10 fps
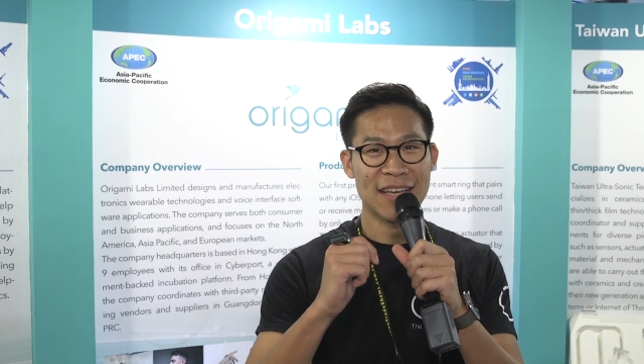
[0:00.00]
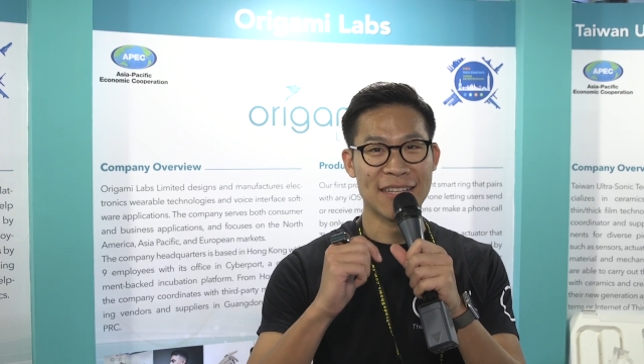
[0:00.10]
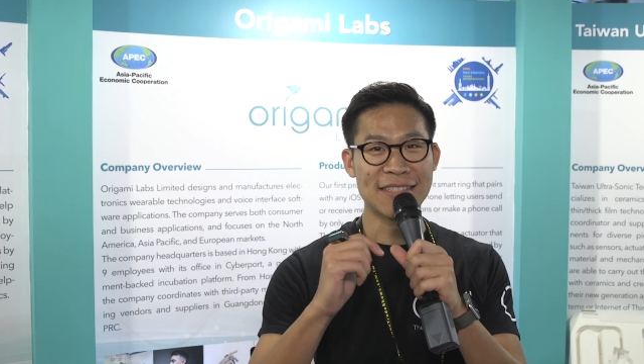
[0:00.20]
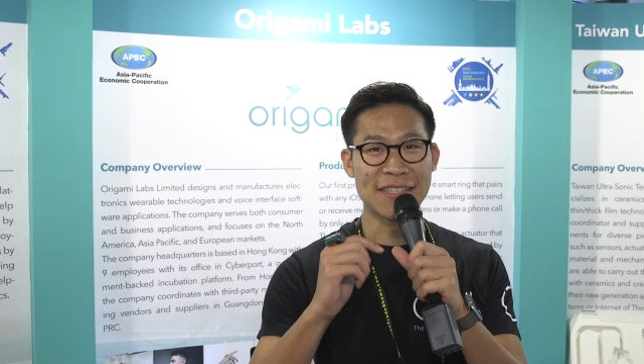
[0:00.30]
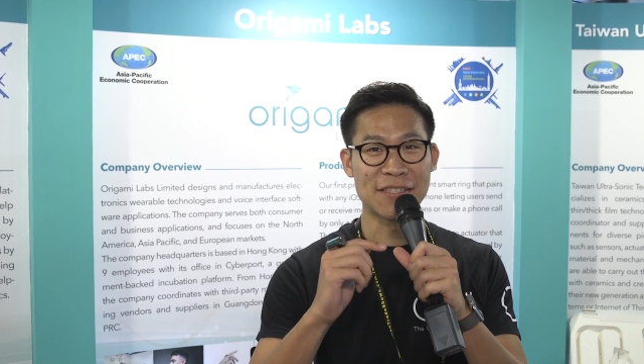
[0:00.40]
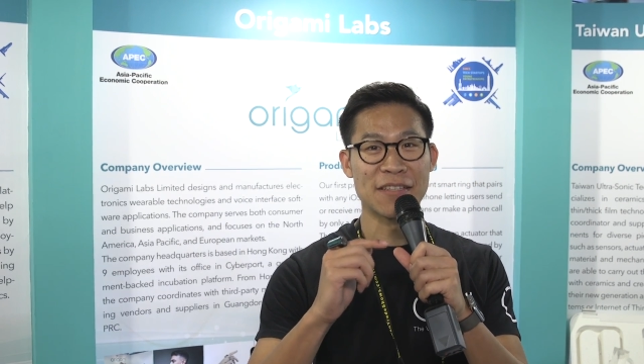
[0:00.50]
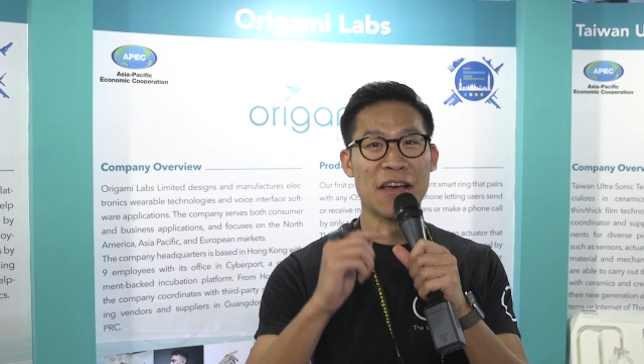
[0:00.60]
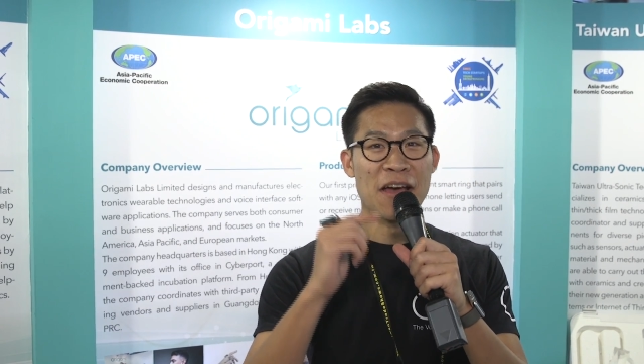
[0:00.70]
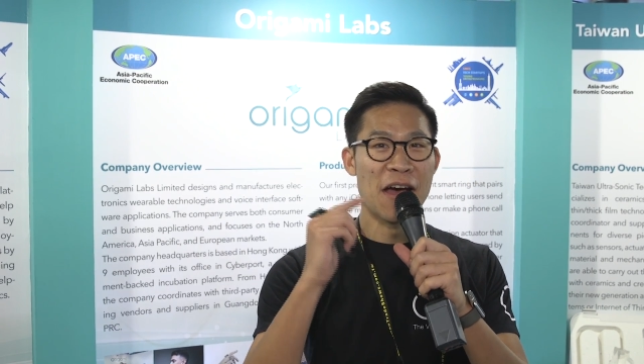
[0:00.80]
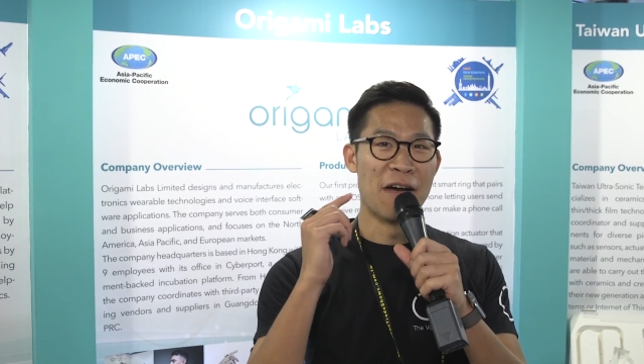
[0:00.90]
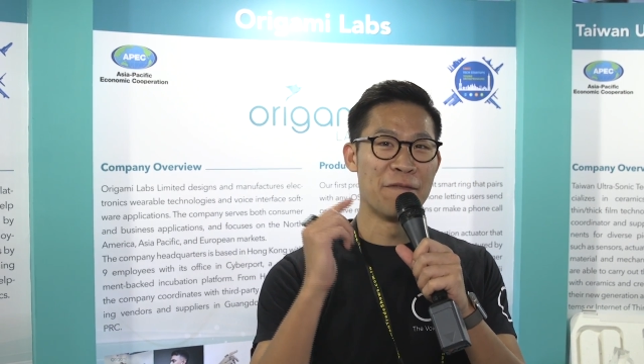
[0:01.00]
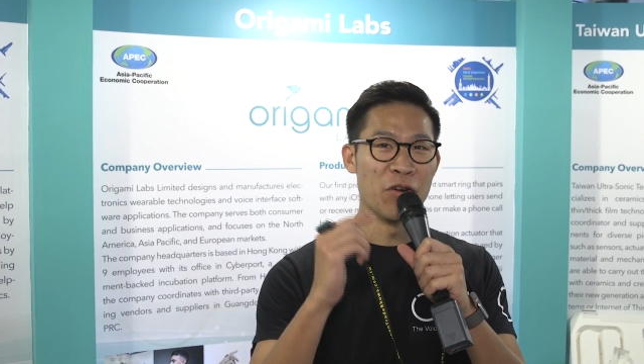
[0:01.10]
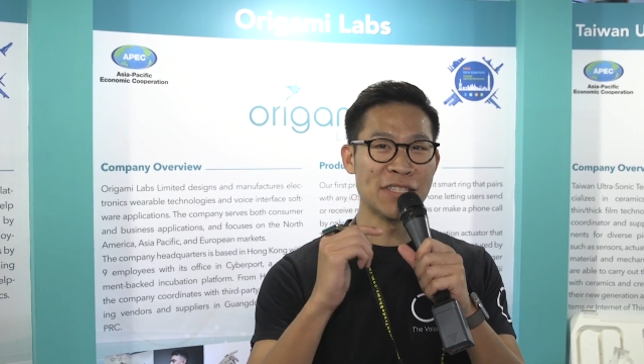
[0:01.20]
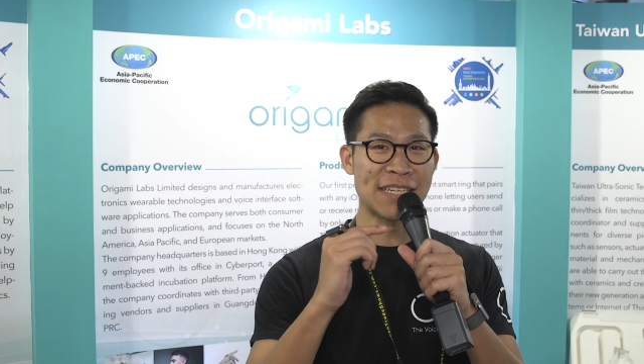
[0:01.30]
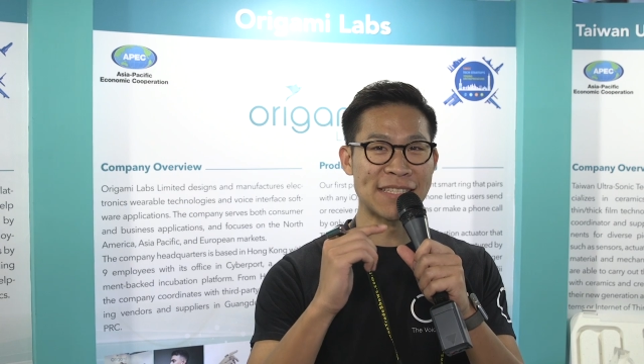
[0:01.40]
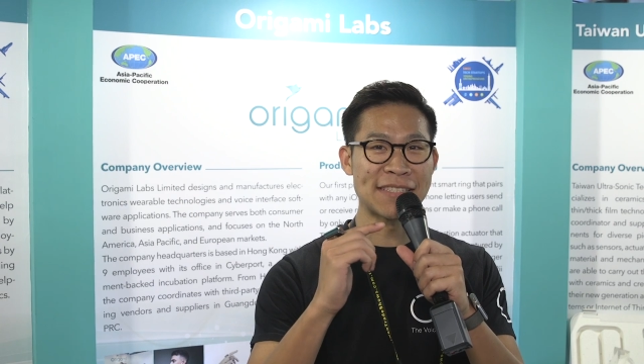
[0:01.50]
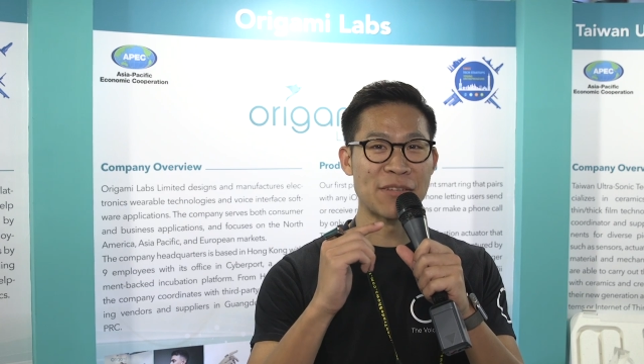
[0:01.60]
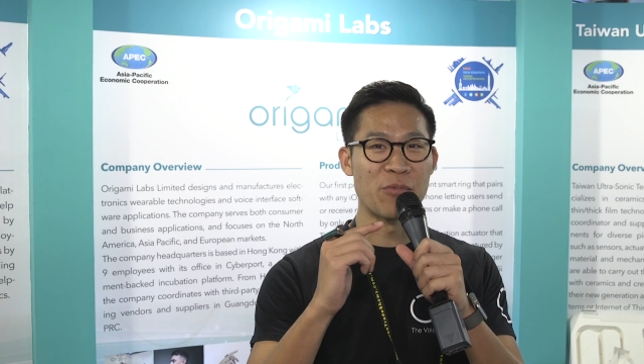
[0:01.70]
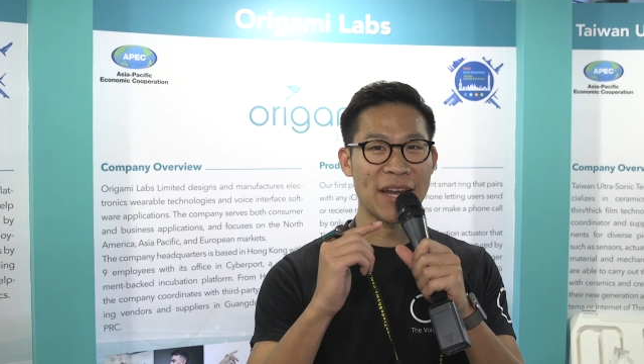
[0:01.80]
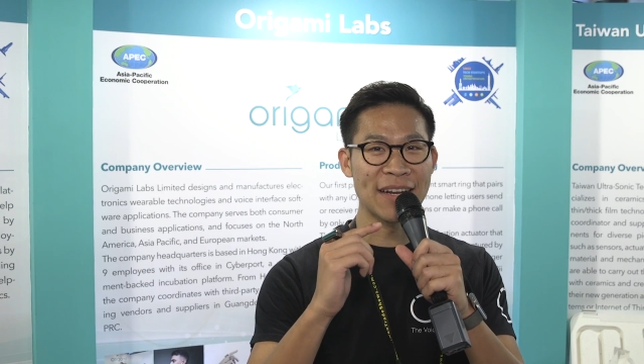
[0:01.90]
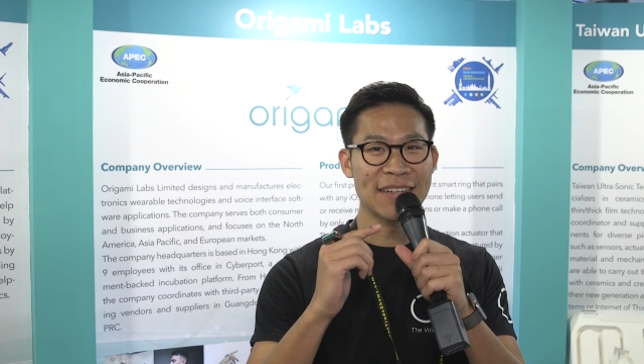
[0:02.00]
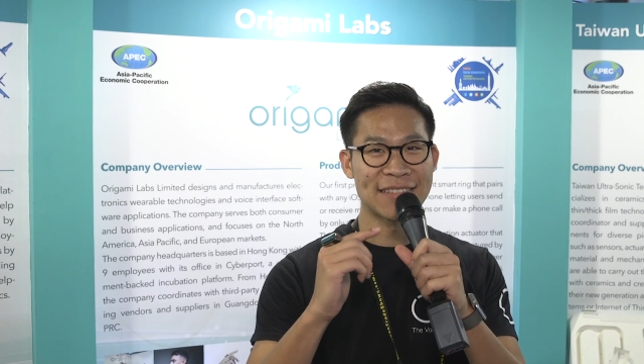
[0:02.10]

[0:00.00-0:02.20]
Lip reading: This is a voice assistant ring